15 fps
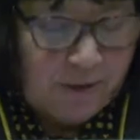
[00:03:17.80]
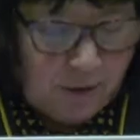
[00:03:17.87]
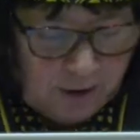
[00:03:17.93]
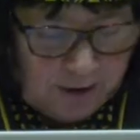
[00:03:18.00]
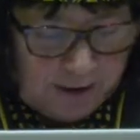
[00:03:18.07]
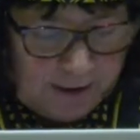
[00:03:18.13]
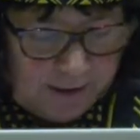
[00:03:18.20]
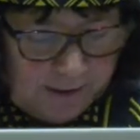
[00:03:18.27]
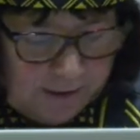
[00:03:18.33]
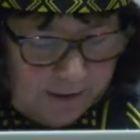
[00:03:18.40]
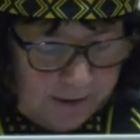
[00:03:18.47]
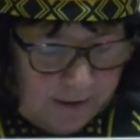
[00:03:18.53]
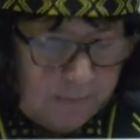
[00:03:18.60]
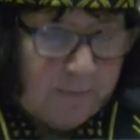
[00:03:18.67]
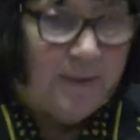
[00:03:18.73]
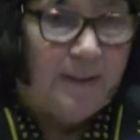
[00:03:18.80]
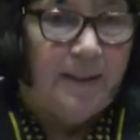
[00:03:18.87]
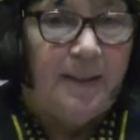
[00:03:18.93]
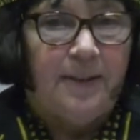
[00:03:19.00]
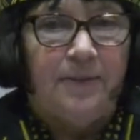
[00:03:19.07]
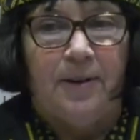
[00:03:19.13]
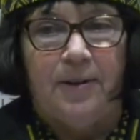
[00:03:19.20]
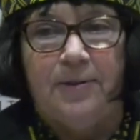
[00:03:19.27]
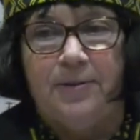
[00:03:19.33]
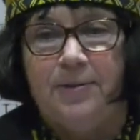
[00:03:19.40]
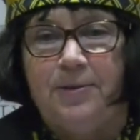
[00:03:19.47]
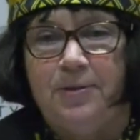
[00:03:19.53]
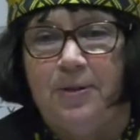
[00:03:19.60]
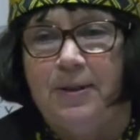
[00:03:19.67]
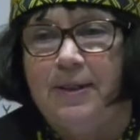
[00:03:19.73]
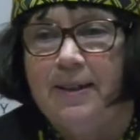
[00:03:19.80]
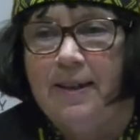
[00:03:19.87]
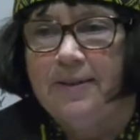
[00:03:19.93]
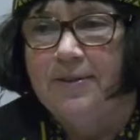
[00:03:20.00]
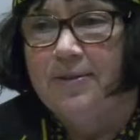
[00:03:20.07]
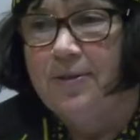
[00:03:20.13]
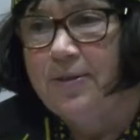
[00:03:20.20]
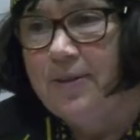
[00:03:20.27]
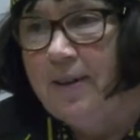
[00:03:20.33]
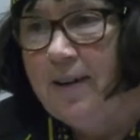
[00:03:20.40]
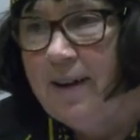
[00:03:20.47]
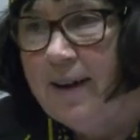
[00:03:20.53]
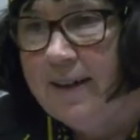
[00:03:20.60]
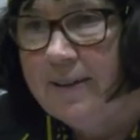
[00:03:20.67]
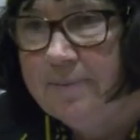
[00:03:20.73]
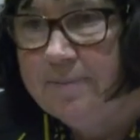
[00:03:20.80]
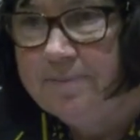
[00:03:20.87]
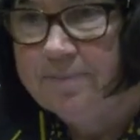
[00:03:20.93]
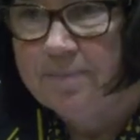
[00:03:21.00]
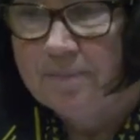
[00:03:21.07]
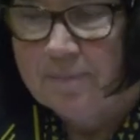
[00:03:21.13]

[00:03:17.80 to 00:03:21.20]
and colleagues, particularly those who are joining us online.